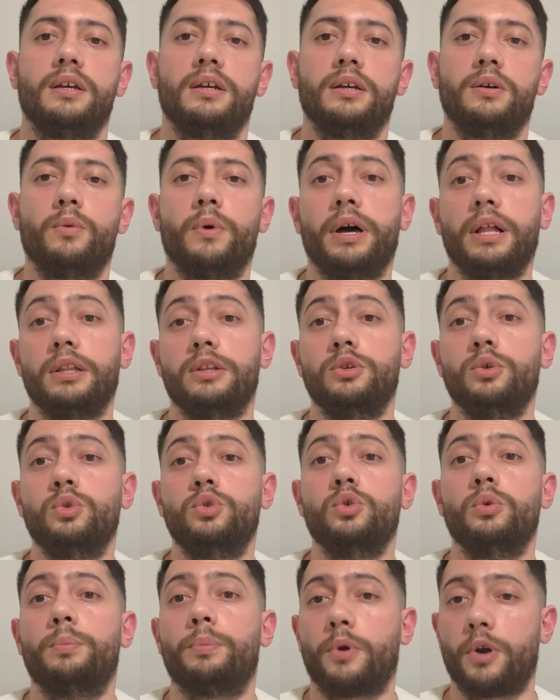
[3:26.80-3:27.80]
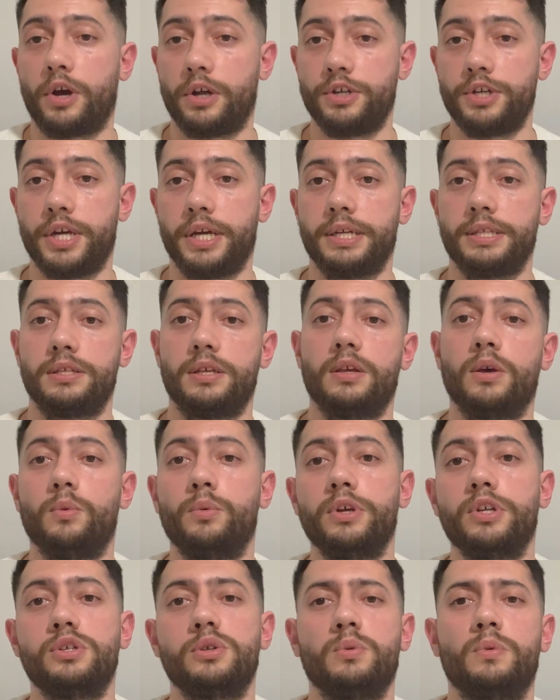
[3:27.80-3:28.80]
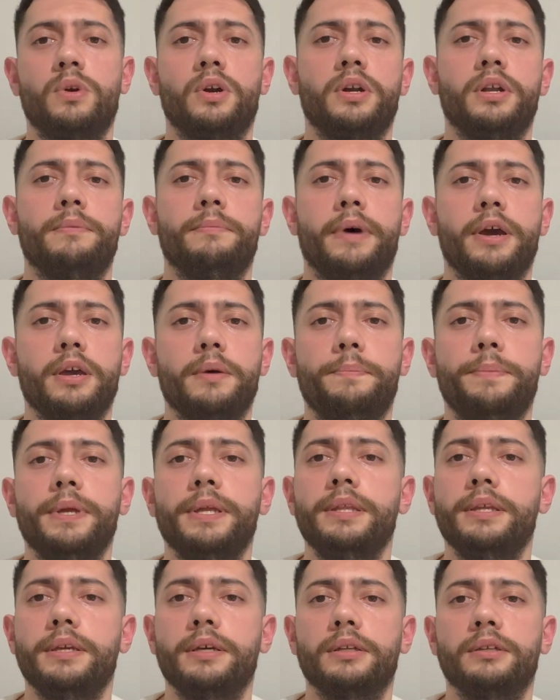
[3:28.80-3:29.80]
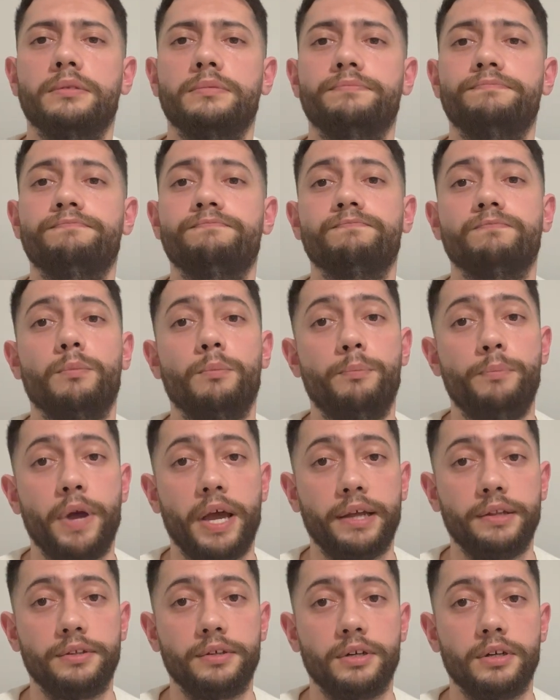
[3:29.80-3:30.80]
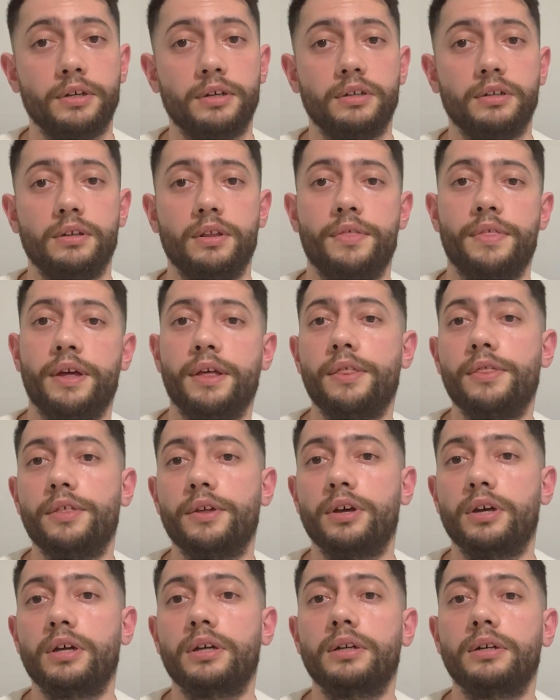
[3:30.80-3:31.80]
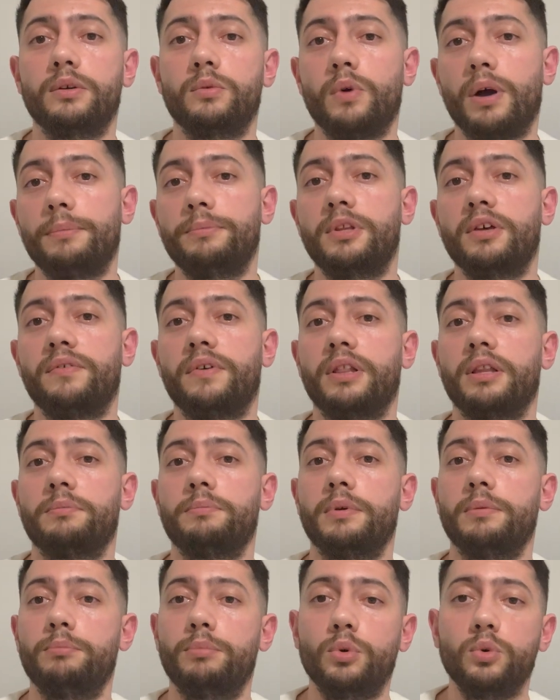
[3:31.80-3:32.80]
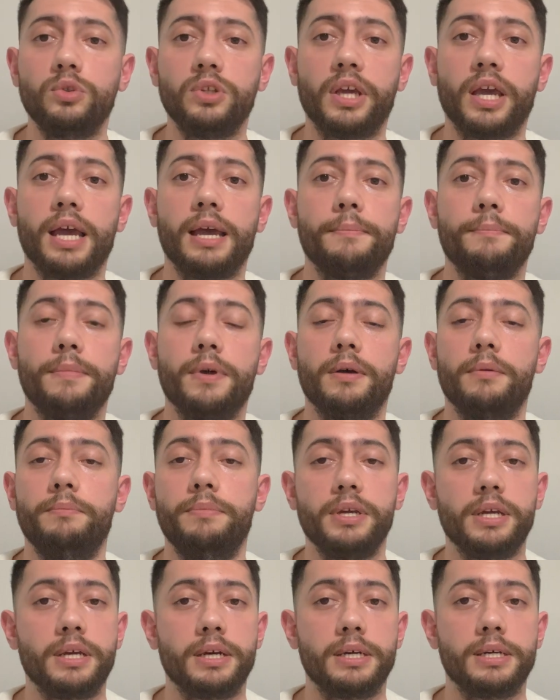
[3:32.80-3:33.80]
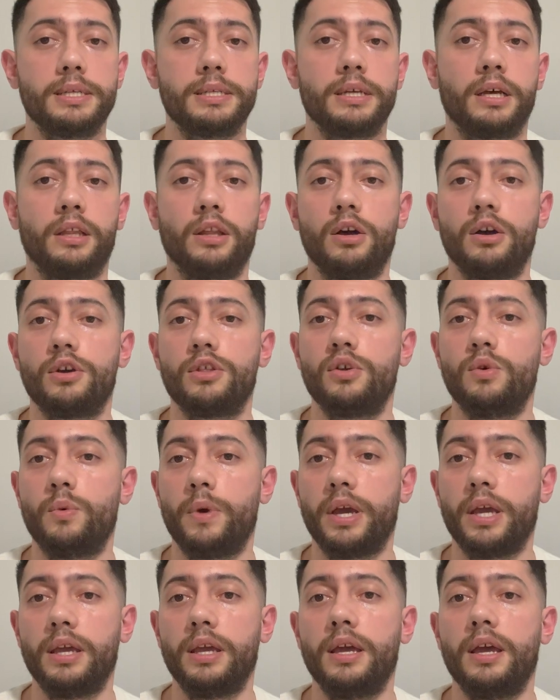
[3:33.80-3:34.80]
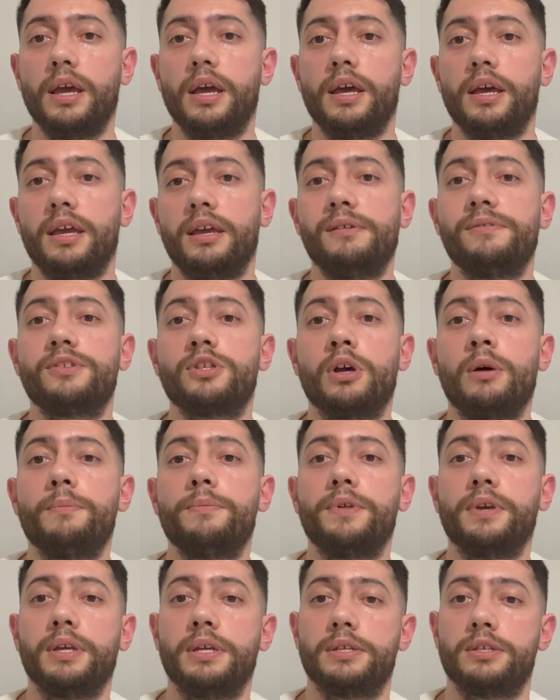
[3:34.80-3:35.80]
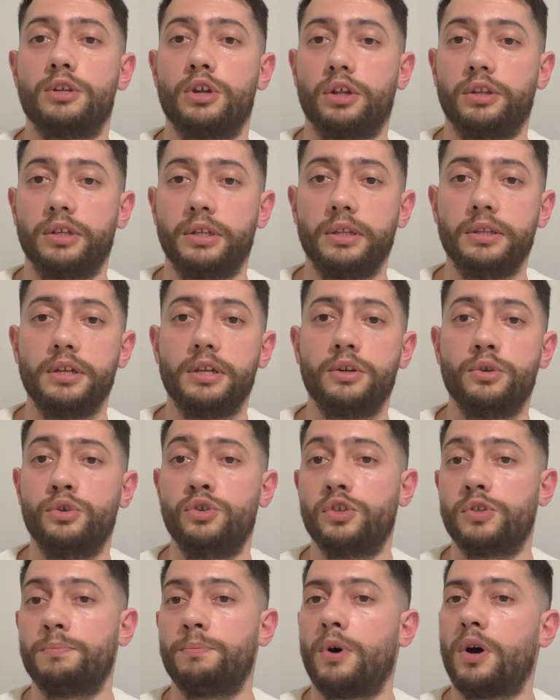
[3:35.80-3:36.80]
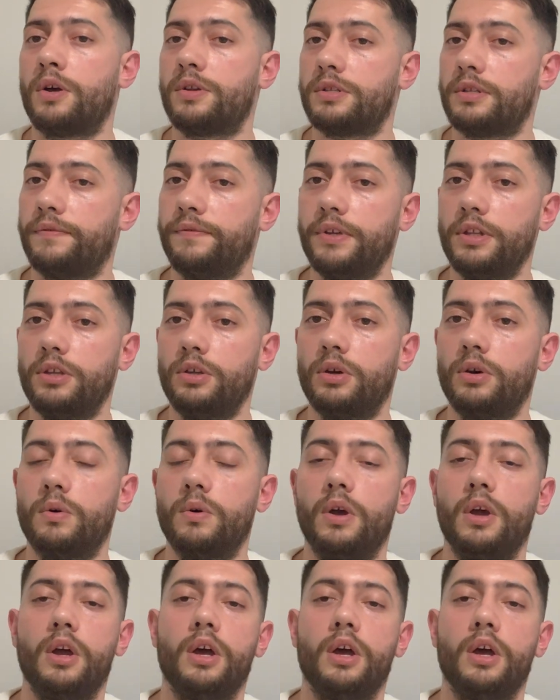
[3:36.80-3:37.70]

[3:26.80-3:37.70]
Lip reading: well, YouTube projects, which were in my opinion better than the web development bootcamp, because along the way, if something is not clear, you just pause the video,